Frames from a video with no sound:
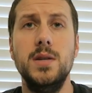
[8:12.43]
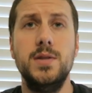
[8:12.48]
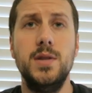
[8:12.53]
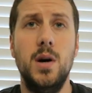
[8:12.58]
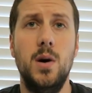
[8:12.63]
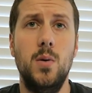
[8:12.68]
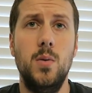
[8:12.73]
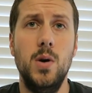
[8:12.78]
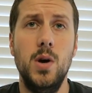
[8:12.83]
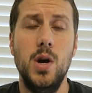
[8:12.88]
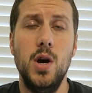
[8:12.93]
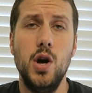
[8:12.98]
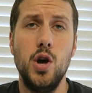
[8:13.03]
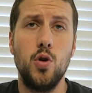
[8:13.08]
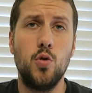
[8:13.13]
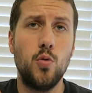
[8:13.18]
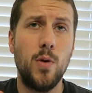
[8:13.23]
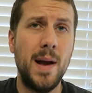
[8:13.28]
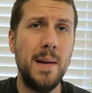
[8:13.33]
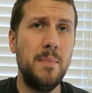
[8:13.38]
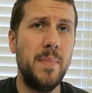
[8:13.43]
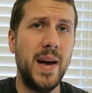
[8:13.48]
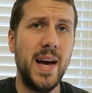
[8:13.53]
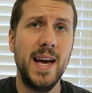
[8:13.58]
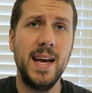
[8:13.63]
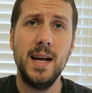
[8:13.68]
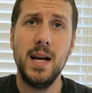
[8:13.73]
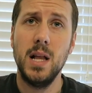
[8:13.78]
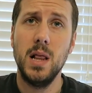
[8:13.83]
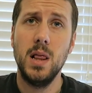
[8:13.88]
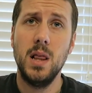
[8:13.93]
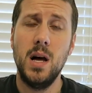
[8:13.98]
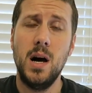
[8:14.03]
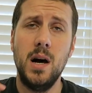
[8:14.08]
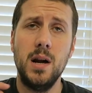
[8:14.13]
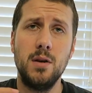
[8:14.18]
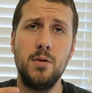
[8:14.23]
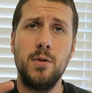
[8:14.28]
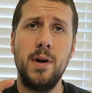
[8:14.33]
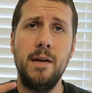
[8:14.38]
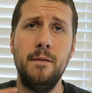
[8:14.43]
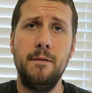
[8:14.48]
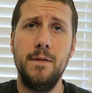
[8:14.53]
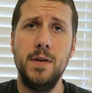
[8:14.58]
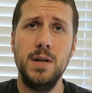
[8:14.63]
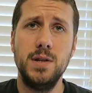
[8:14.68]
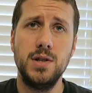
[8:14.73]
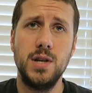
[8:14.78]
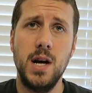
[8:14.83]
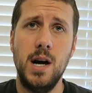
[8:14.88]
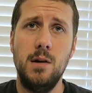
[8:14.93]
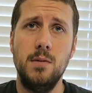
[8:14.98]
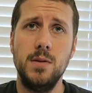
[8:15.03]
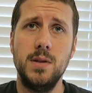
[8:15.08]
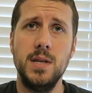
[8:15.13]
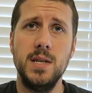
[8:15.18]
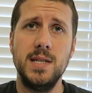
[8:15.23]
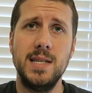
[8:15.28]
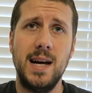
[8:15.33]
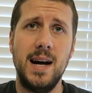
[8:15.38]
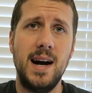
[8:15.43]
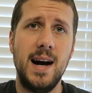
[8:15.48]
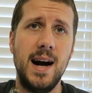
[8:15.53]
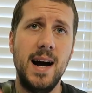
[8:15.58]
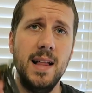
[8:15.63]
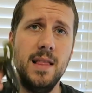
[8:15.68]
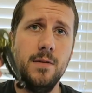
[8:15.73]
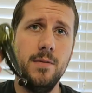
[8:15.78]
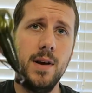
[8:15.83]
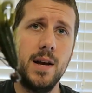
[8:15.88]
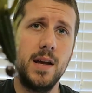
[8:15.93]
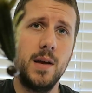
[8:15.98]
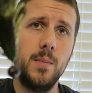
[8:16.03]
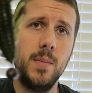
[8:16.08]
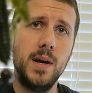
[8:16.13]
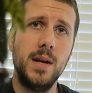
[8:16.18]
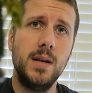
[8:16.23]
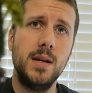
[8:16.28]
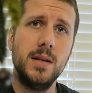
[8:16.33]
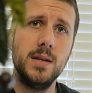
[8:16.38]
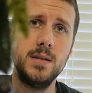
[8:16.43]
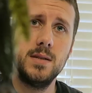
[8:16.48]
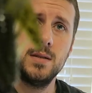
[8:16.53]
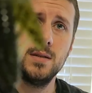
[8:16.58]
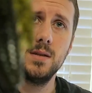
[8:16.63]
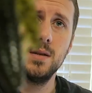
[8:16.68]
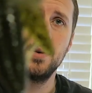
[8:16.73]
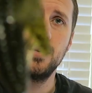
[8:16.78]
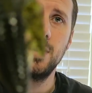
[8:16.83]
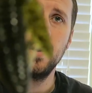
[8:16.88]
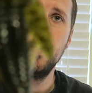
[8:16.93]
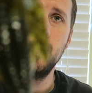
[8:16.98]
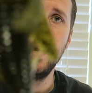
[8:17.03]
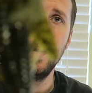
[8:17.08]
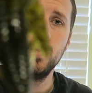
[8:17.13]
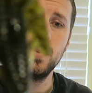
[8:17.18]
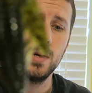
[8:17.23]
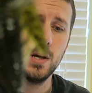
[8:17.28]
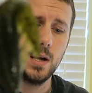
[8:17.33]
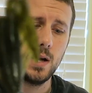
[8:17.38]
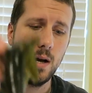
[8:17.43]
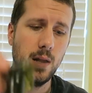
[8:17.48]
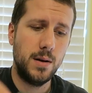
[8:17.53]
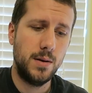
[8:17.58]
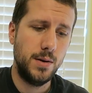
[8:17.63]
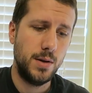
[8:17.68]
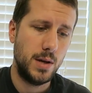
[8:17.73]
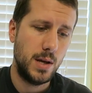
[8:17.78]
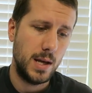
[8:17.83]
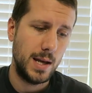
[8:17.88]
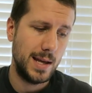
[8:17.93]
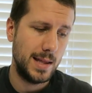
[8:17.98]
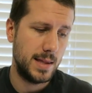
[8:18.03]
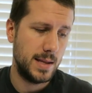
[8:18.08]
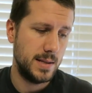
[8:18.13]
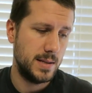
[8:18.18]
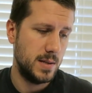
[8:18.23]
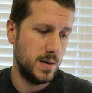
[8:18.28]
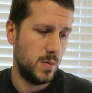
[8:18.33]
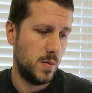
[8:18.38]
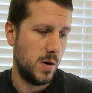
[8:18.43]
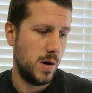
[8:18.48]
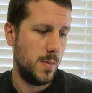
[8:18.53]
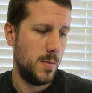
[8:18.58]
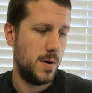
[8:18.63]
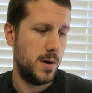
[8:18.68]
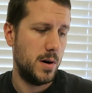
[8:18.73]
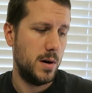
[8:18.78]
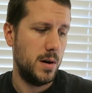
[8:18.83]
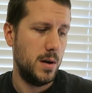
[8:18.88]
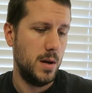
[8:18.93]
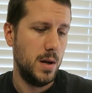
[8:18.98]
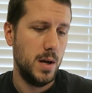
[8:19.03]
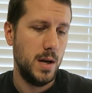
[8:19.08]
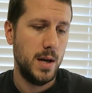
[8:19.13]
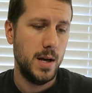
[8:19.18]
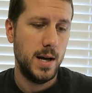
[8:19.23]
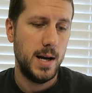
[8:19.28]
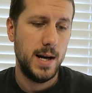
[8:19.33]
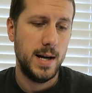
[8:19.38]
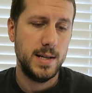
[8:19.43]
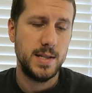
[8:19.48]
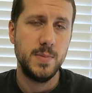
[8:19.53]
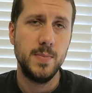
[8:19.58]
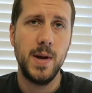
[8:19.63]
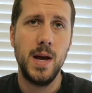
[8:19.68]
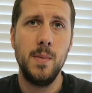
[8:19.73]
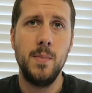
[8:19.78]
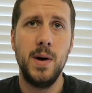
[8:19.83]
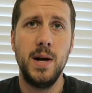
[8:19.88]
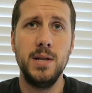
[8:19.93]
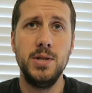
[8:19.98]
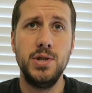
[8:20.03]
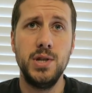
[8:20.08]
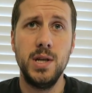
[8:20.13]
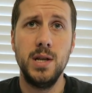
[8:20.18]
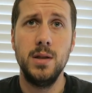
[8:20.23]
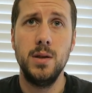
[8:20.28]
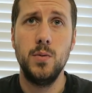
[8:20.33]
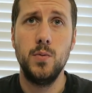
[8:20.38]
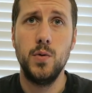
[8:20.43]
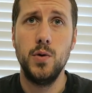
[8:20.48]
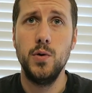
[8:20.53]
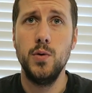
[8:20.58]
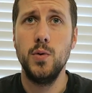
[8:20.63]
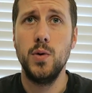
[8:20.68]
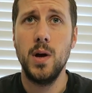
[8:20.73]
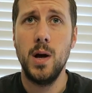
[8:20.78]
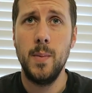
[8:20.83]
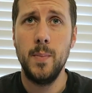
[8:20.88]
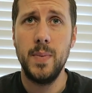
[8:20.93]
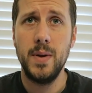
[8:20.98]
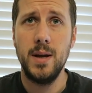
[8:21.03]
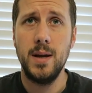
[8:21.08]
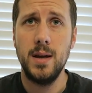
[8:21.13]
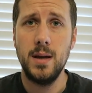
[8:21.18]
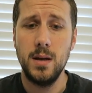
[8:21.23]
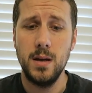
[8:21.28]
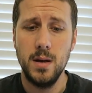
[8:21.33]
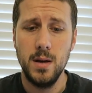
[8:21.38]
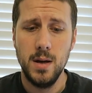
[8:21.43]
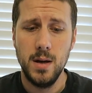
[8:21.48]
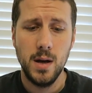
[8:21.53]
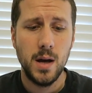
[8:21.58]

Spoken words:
So, great bait, a lot of great fish caught with this. I highly recommend it. This is the green pumpkin color. You can get this at Walmart. It's made by Jean Larew Company,